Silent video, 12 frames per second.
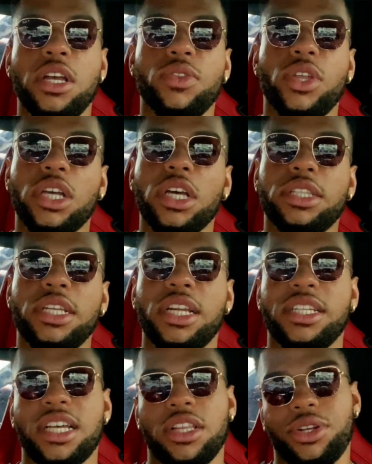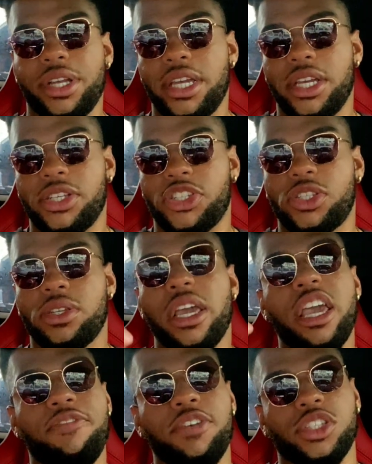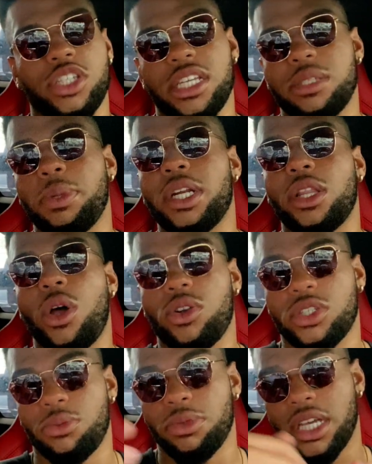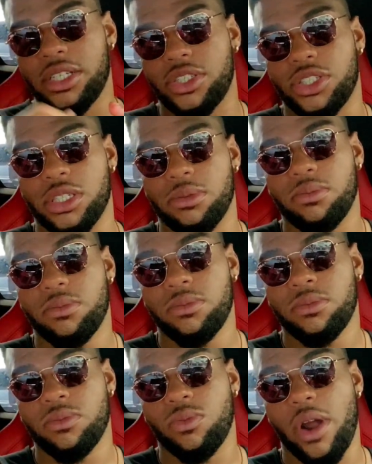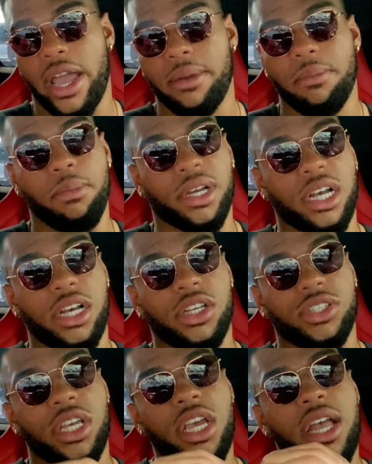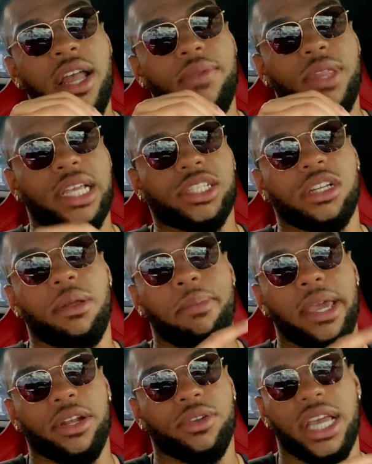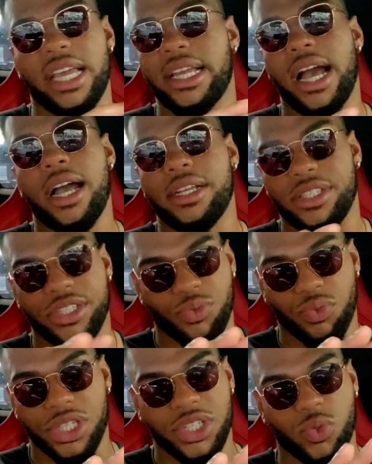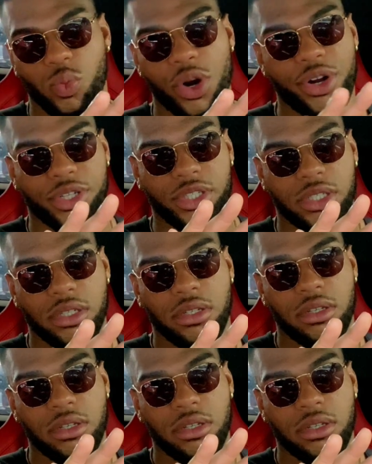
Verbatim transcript: The good thing to tell her is if it's been a long-term relationship, right? Because that's going to make her, and guys, this works.